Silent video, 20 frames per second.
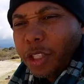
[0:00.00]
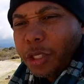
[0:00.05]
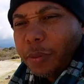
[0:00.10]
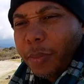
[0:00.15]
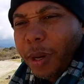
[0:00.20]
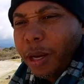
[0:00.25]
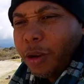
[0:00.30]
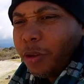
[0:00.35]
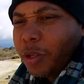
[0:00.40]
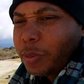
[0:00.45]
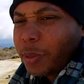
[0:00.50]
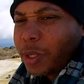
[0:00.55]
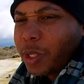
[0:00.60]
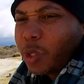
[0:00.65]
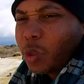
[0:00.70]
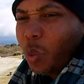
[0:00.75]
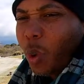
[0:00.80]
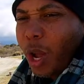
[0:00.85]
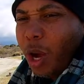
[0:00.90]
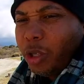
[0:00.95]
Merry Christmas as
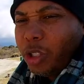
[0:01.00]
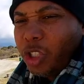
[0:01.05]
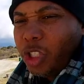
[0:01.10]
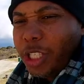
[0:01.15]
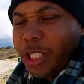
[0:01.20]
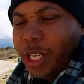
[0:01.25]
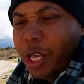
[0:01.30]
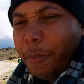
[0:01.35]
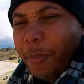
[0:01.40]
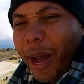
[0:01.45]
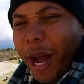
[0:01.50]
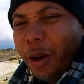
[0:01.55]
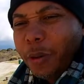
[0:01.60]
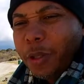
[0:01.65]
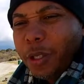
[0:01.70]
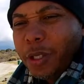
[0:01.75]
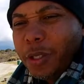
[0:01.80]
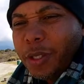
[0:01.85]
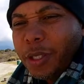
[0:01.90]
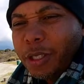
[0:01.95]
well. GT Powders.